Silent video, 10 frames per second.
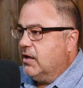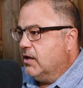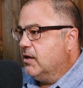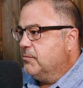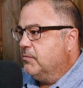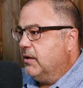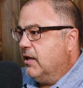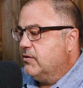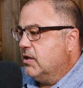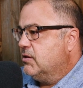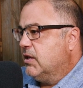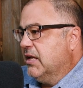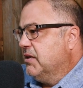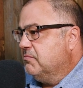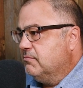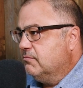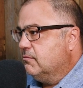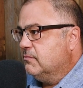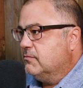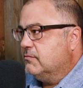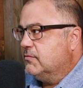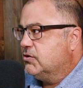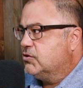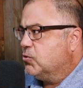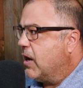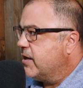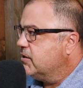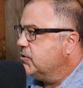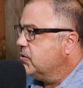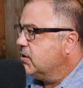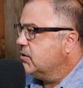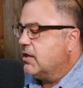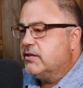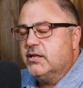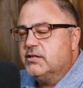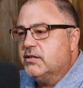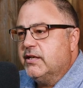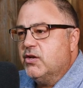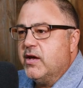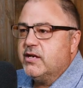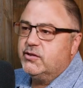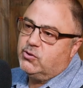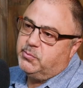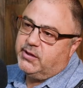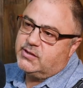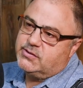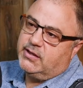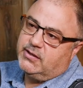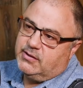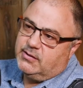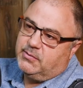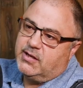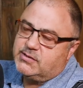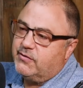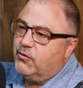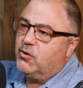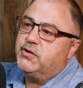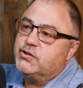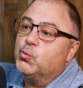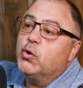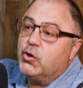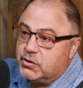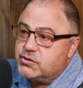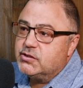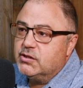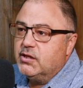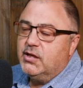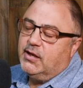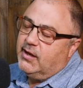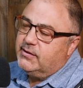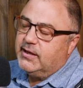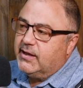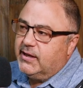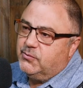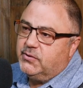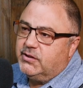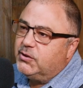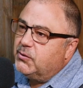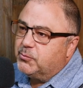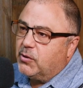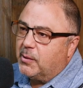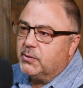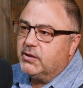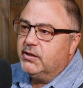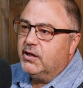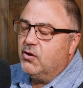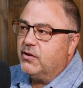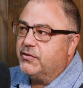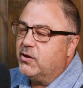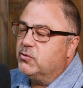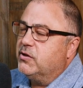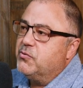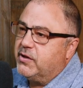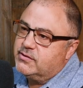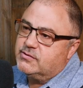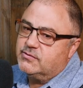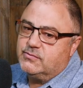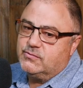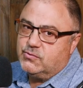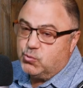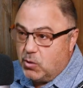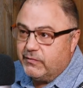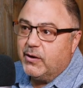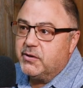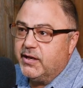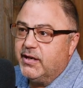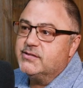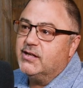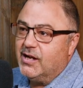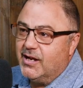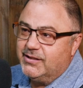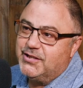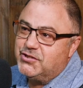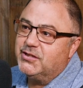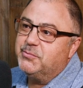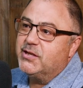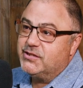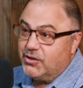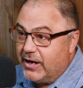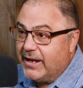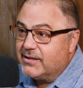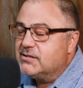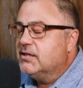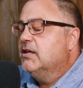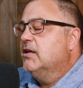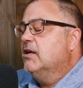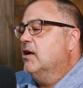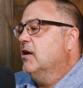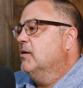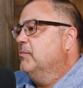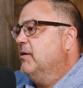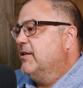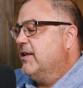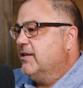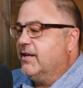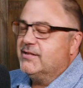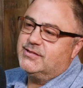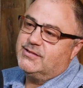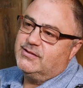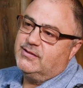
um, and then they try to do it, and they think that they know how to do it because they because they've heard these words, and they can't really do it properly. You know, they don't know that it's twelve hour days in a hot kitchen busting your ass. Um, they think it's